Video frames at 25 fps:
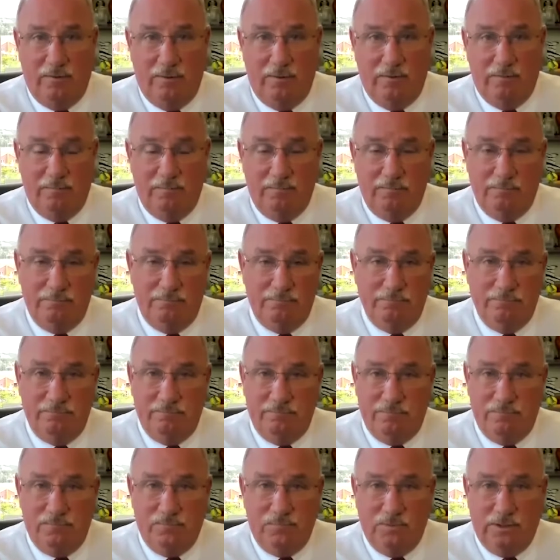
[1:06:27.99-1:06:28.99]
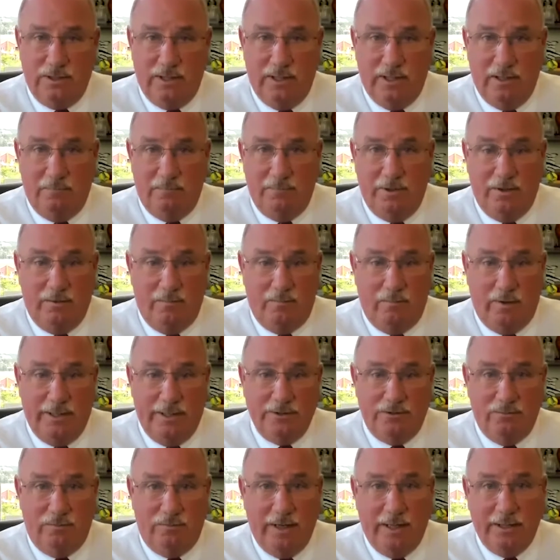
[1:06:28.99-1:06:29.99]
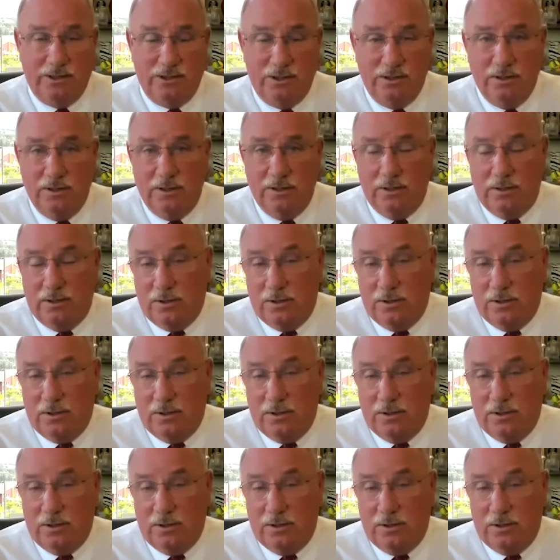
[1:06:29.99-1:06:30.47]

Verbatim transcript: and get them in the right direction.